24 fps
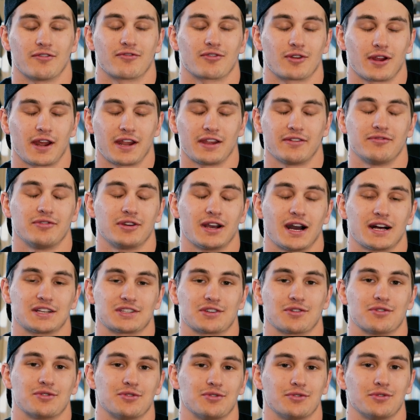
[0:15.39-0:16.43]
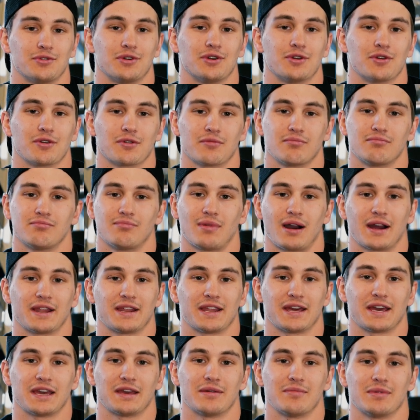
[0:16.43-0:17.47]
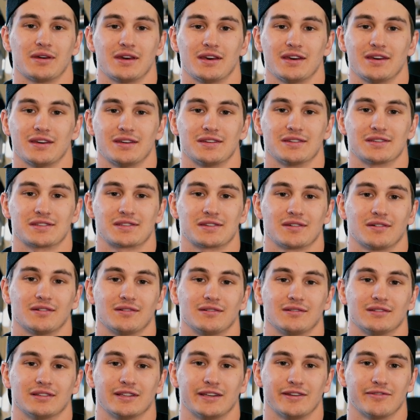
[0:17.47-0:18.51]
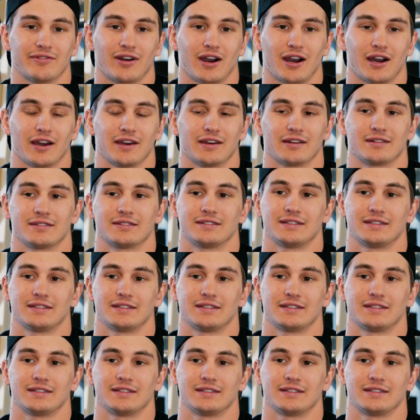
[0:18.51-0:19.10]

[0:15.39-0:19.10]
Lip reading: For any of you guys that are new here, my name is Levi.